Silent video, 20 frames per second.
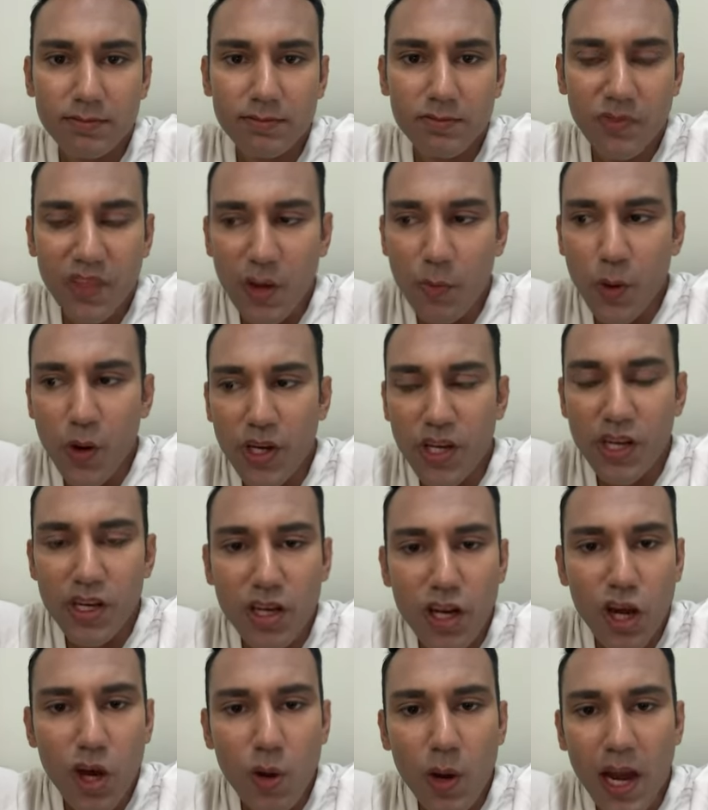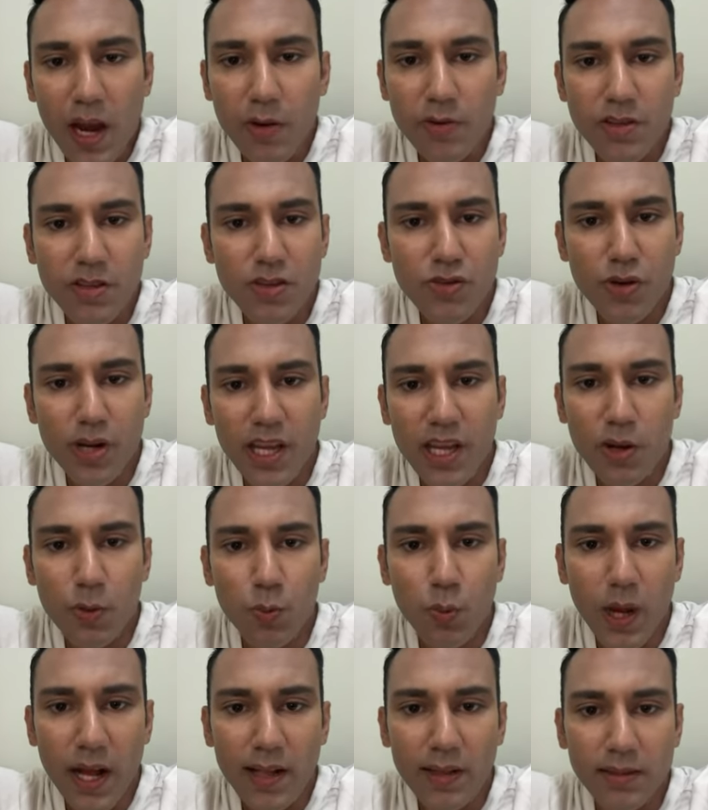They wouldn't know how to treat
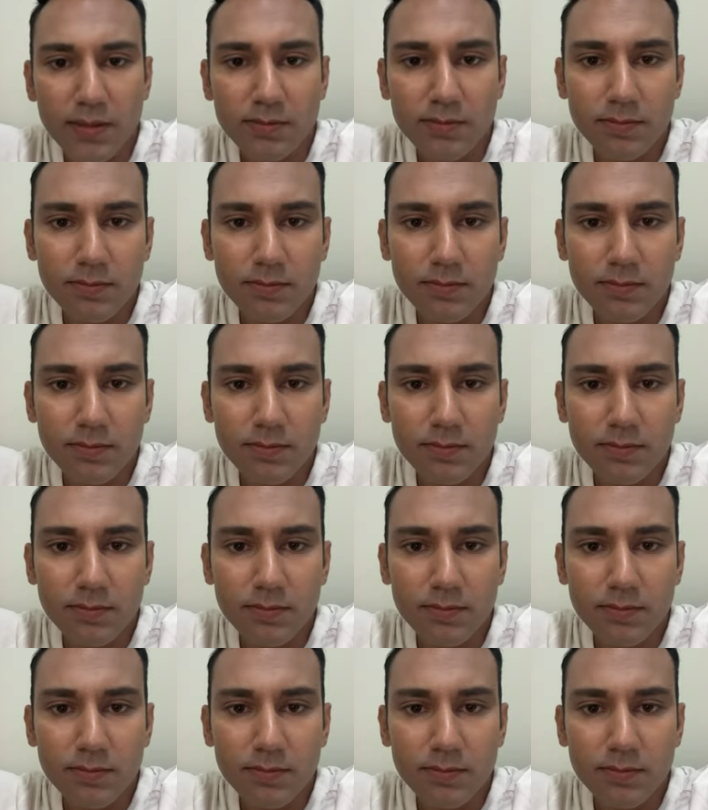it well